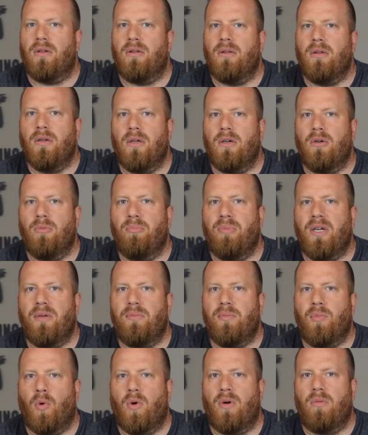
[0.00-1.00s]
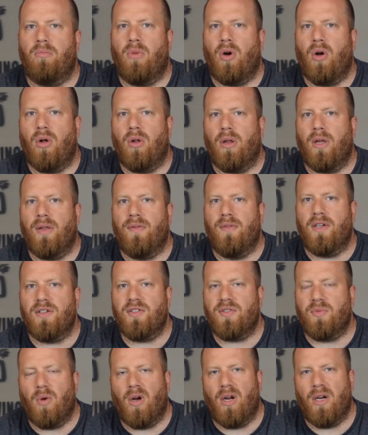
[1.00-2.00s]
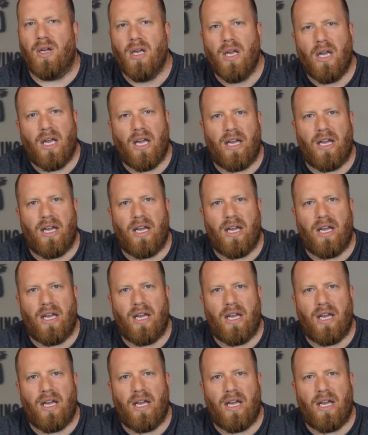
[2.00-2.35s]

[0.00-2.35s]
little bit more malt in this one